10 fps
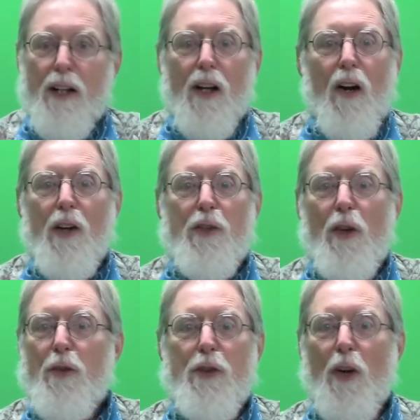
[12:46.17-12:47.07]
Our
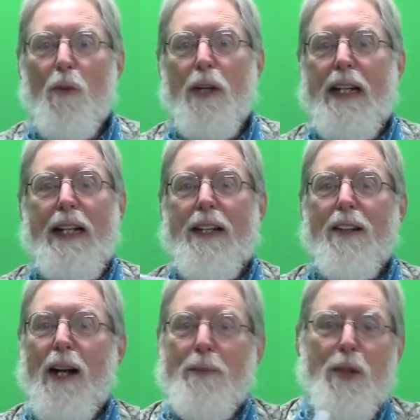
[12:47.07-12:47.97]
drones aren't working
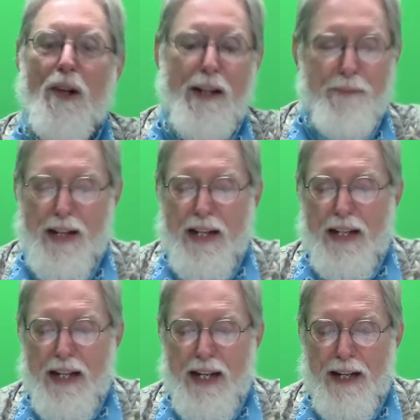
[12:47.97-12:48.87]
either. I'm sorry.
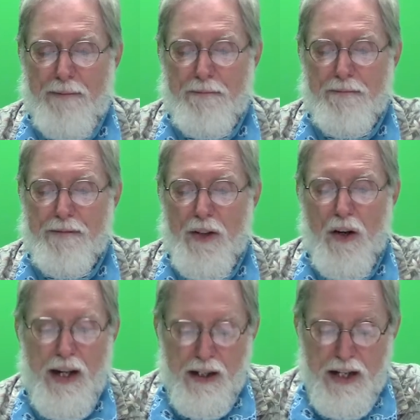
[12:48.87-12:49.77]
Our
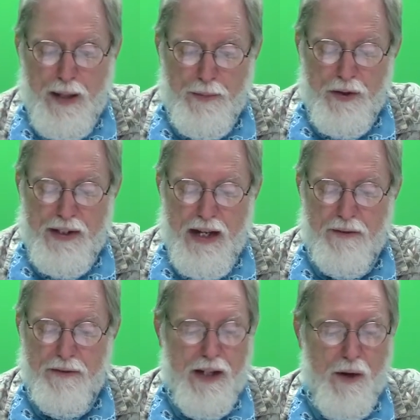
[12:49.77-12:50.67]
helicopter is
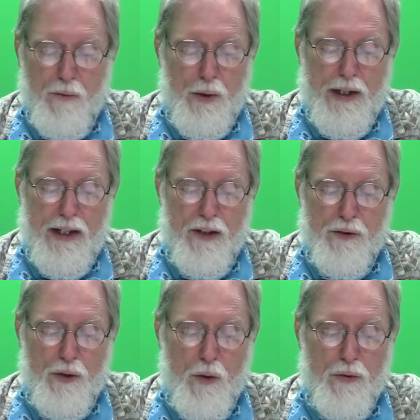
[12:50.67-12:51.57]
not working. Our
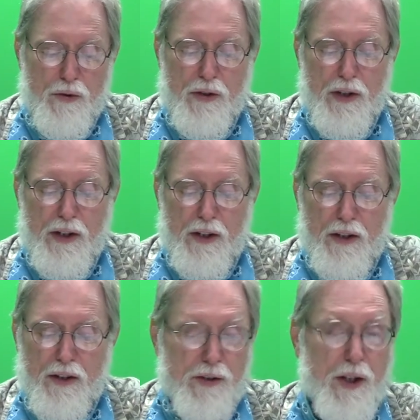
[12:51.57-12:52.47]
drones
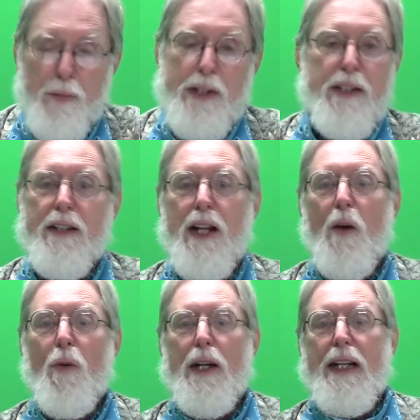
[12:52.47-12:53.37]
are for some reason
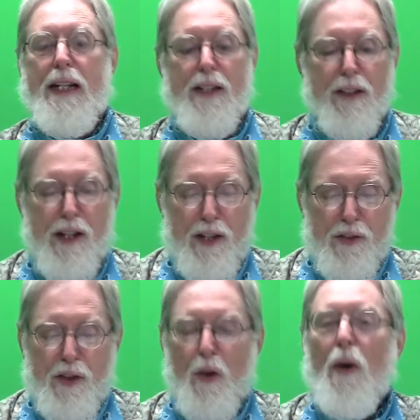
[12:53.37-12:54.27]
not working either.
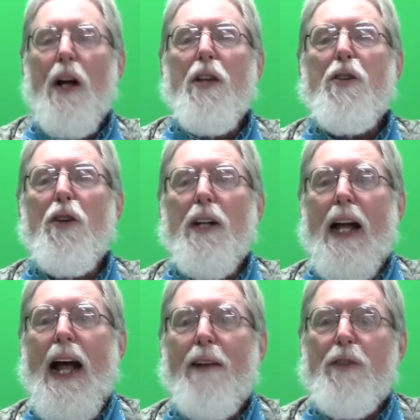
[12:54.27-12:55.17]
So you're going to
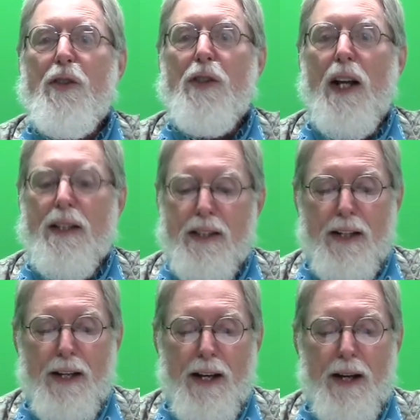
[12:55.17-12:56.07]
have to
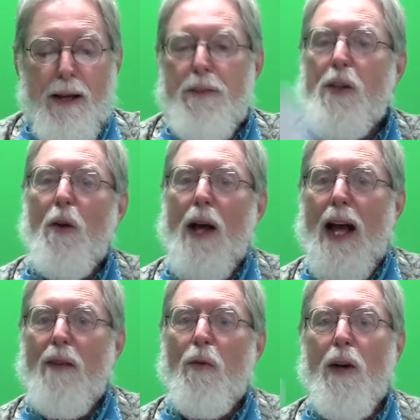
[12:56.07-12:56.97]
just, if you don't
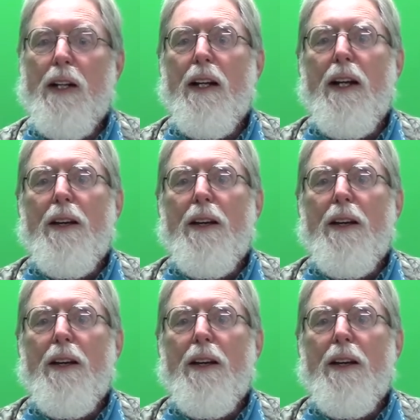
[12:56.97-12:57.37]
have one,